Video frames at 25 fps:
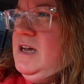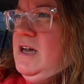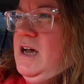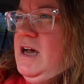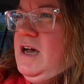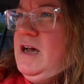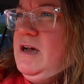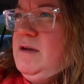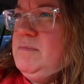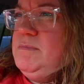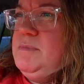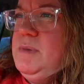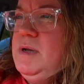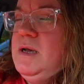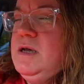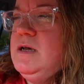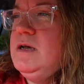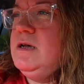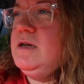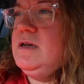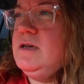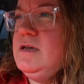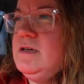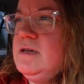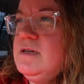Um,
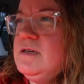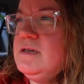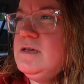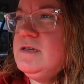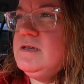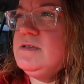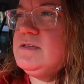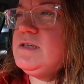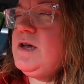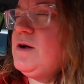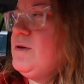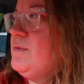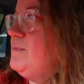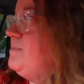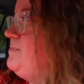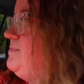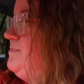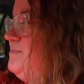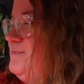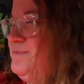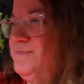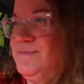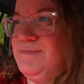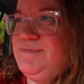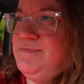so
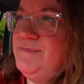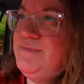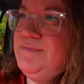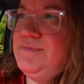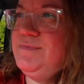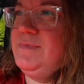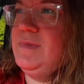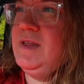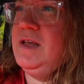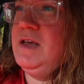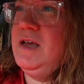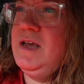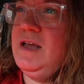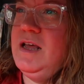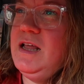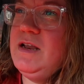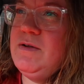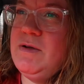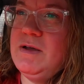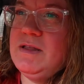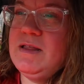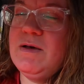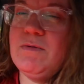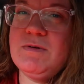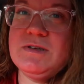
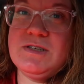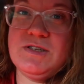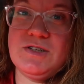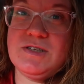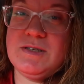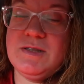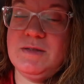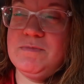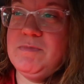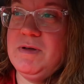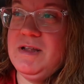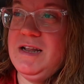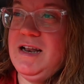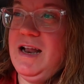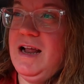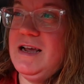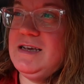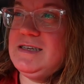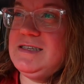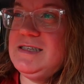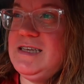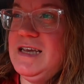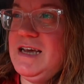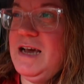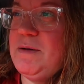anyway, that was just the
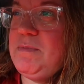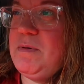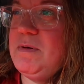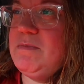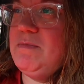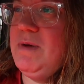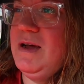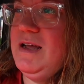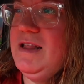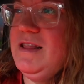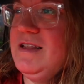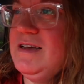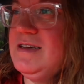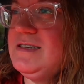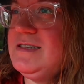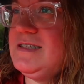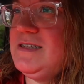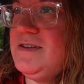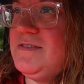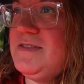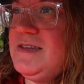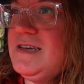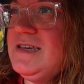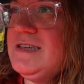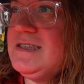next thing up on my list
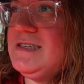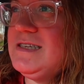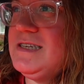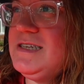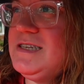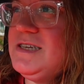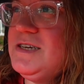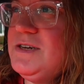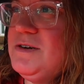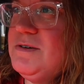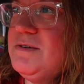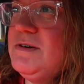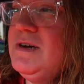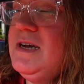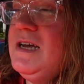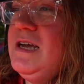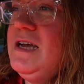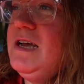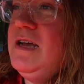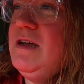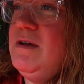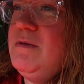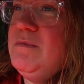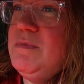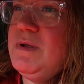of things to do,
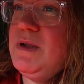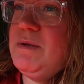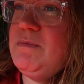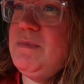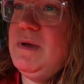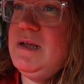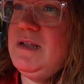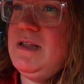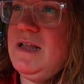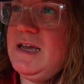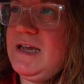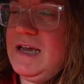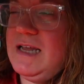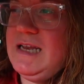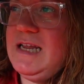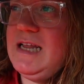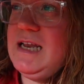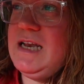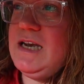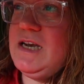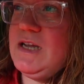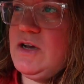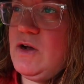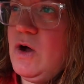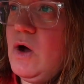but it meant like I
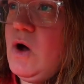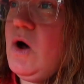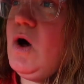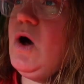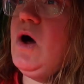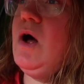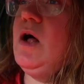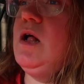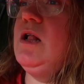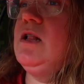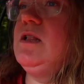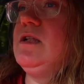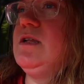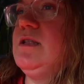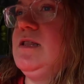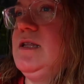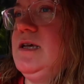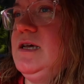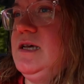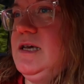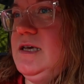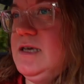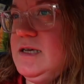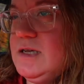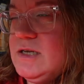needed to call and
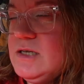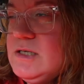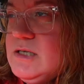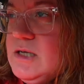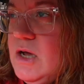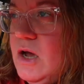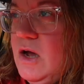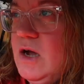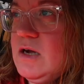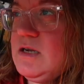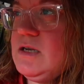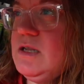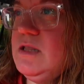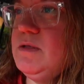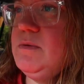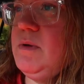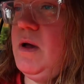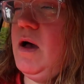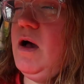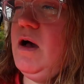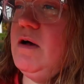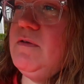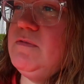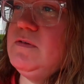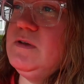like talk to the
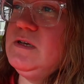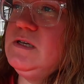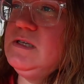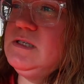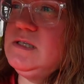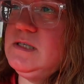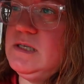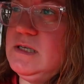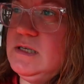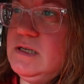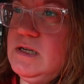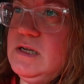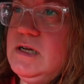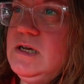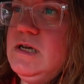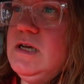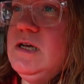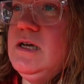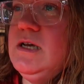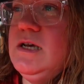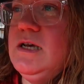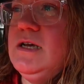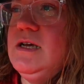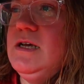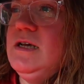office and
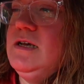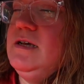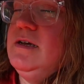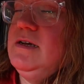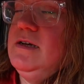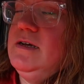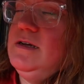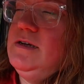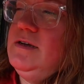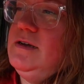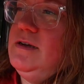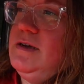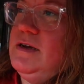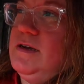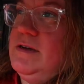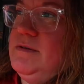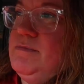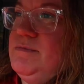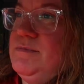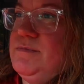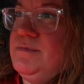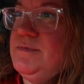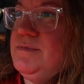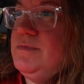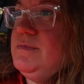
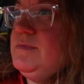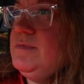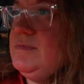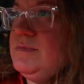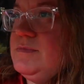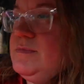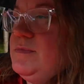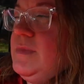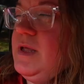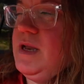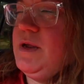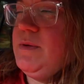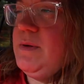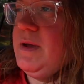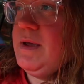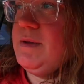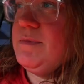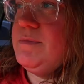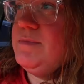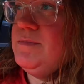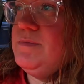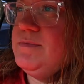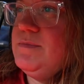um, anyway,